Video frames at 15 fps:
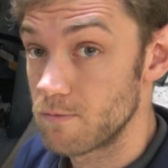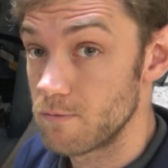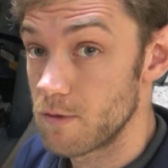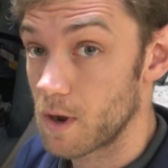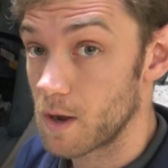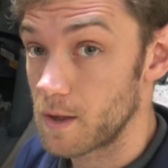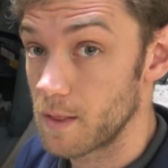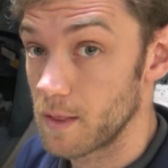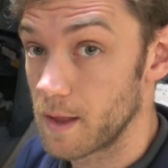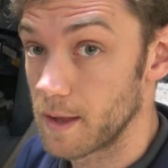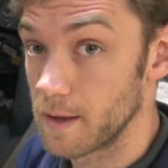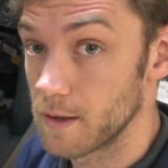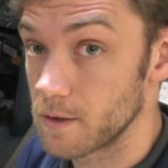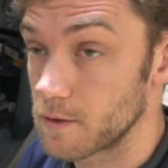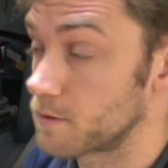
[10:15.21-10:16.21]
Right
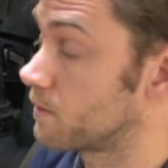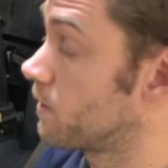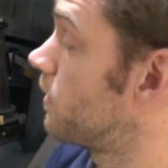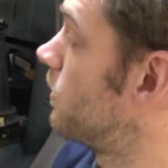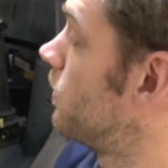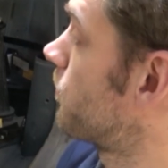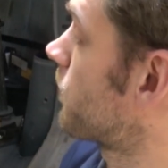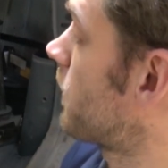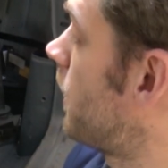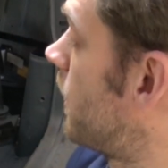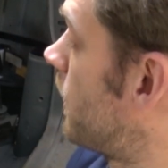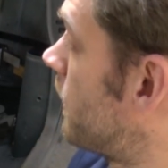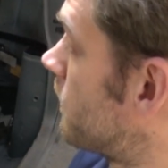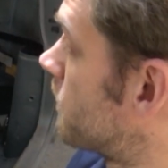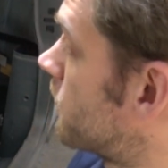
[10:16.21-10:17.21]
then, so
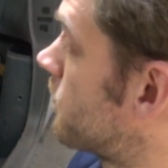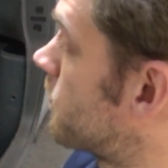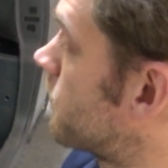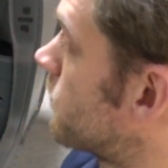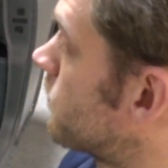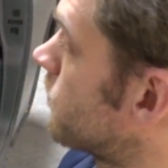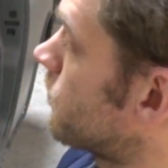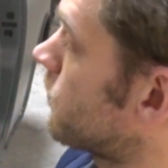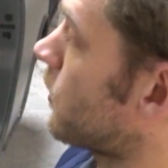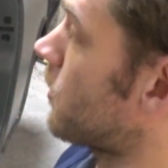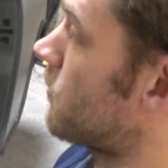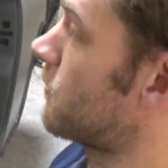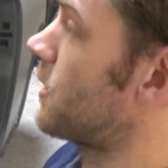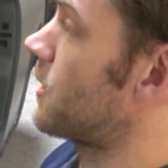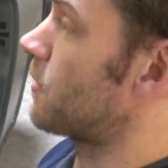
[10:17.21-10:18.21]
I've
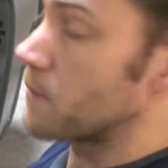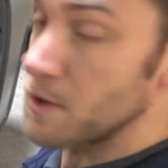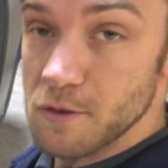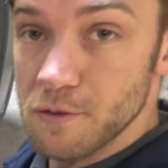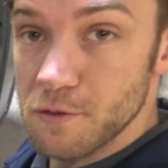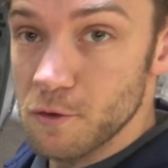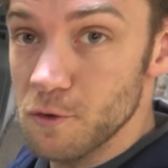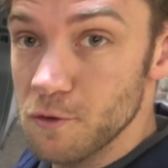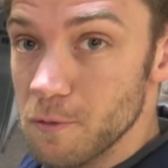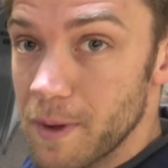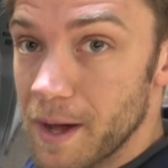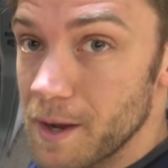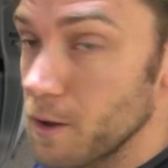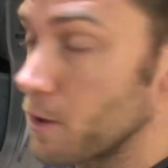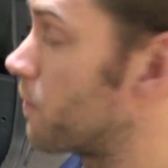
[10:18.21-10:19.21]
got rid of that bit of scuttle
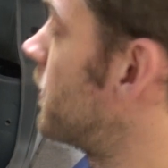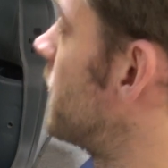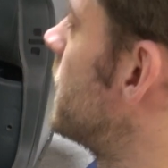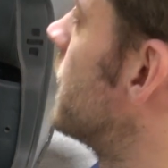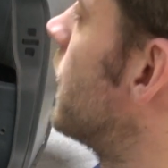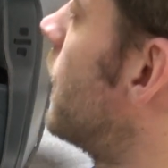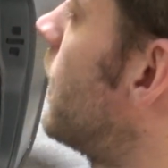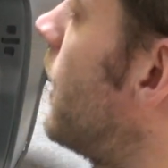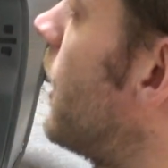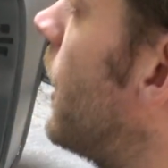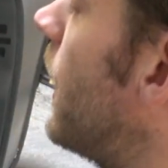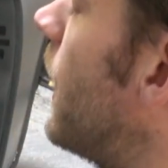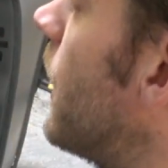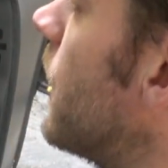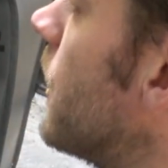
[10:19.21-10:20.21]
panel up here,
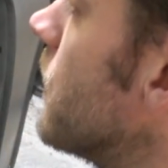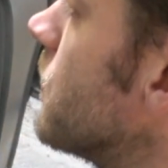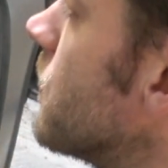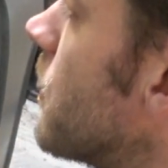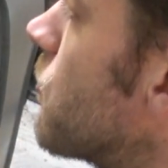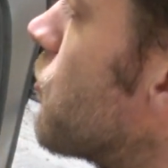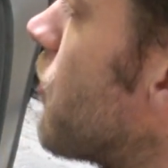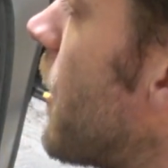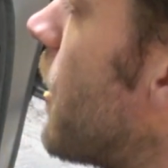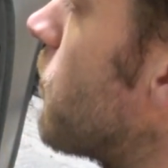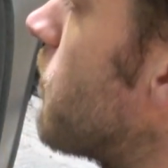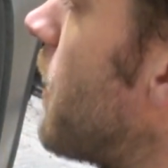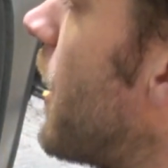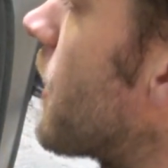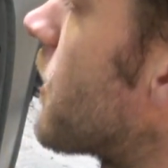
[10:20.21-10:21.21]
and I've
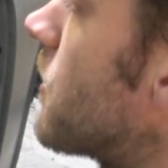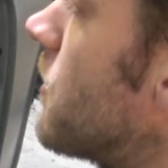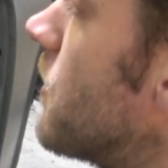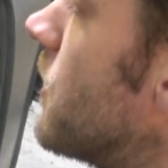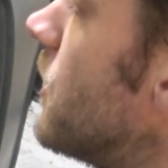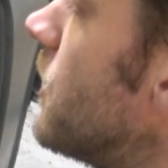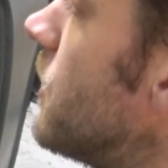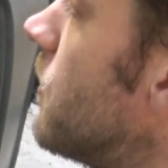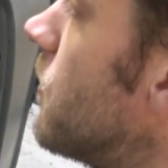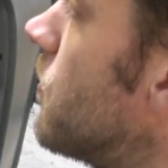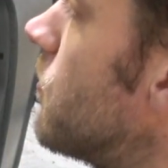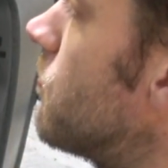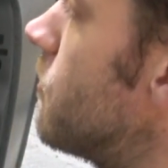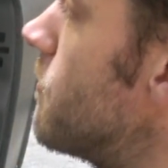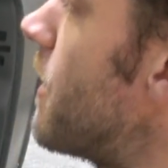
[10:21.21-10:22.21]
ground back the
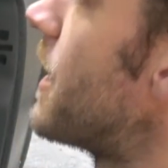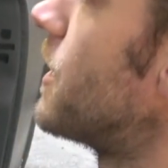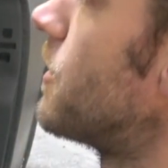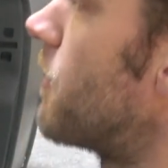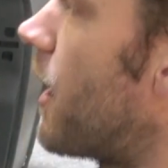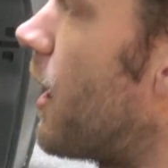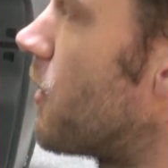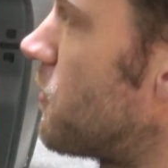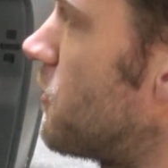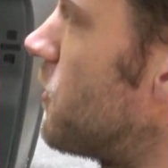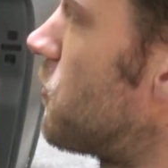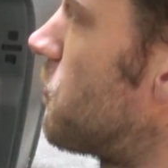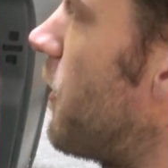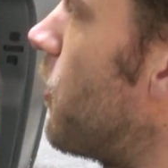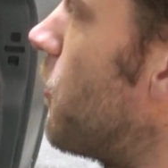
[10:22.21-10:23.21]
remaining parts of
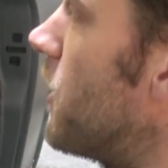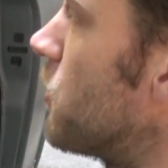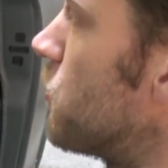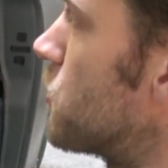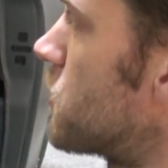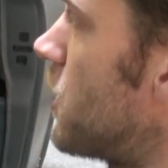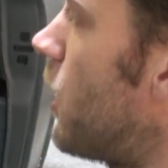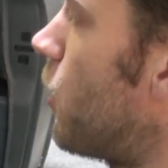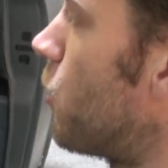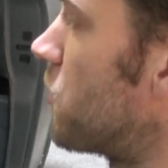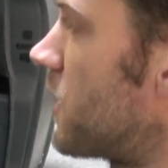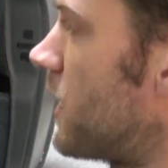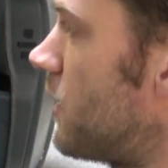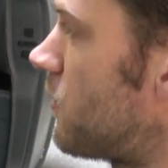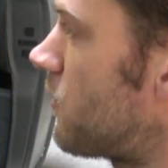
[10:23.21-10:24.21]
the spot welds which are
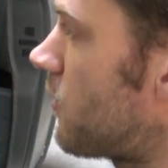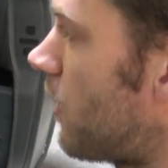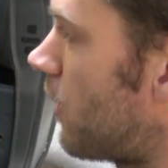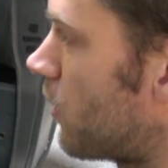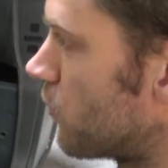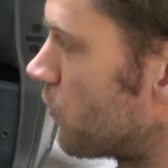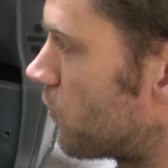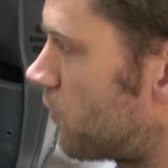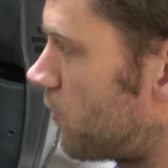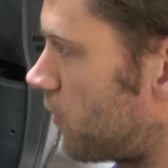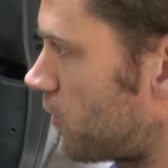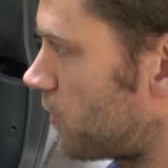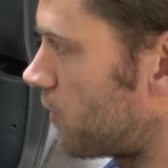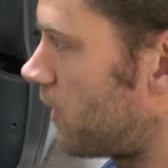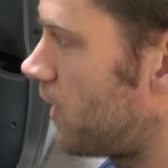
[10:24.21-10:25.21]
holding it
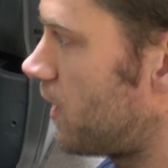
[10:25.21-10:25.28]
onto